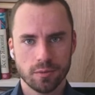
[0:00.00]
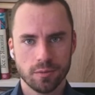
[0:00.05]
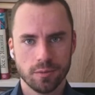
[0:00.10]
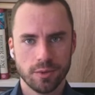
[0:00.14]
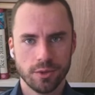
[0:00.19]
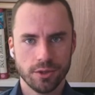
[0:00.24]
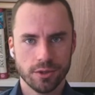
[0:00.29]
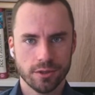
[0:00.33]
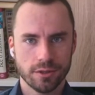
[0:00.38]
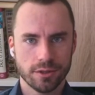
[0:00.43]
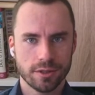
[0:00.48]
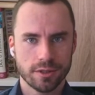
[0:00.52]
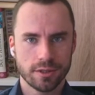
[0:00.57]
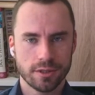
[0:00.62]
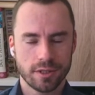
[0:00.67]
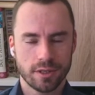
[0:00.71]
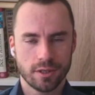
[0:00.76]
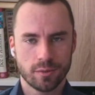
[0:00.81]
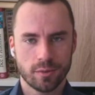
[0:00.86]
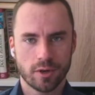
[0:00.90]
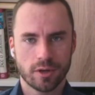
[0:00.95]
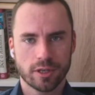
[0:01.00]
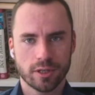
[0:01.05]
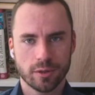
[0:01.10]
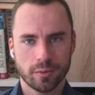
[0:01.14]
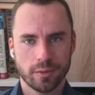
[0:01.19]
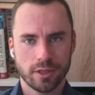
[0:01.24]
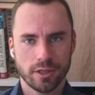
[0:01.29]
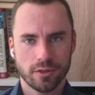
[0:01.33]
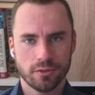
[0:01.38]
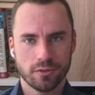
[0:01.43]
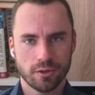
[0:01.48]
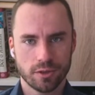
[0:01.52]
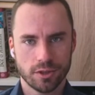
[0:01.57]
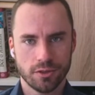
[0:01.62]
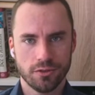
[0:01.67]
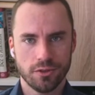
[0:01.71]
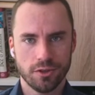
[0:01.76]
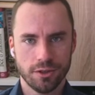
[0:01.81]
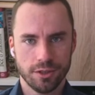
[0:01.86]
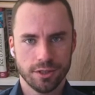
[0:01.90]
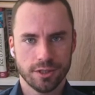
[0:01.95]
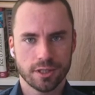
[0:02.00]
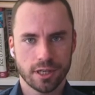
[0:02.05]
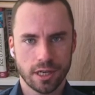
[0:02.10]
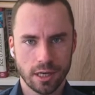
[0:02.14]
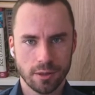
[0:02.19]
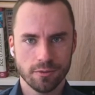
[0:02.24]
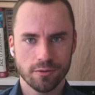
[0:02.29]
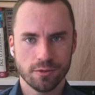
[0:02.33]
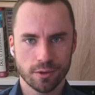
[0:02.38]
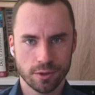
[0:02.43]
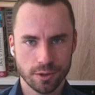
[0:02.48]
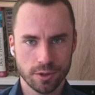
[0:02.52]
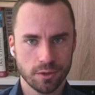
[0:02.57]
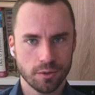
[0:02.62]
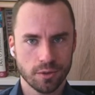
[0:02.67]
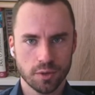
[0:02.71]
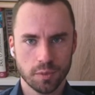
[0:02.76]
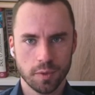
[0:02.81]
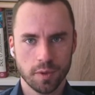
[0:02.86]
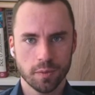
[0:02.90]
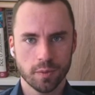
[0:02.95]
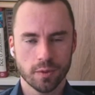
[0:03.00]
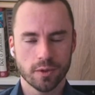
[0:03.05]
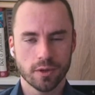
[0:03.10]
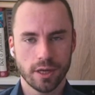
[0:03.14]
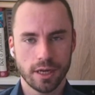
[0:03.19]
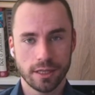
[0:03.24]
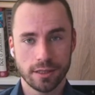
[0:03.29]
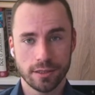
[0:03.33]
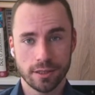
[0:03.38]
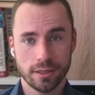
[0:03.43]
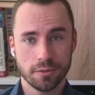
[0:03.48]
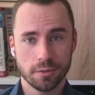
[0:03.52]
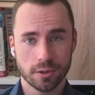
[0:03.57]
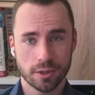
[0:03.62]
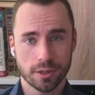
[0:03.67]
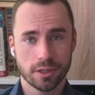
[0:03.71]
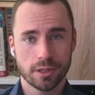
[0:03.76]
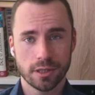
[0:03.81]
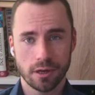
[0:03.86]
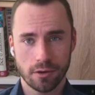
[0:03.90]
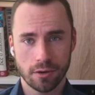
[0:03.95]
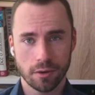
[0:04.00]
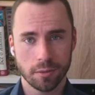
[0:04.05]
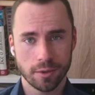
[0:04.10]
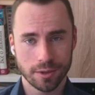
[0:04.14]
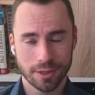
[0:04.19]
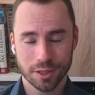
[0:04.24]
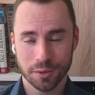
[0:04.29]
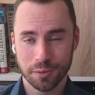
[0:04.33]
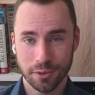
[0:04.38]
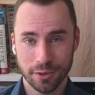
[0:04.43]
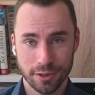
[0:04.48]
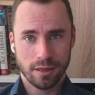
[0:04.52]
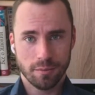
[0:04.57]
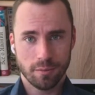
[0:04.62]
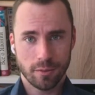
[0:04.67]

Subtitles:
built their marketplace for the first time for those people, and it was terrible experience.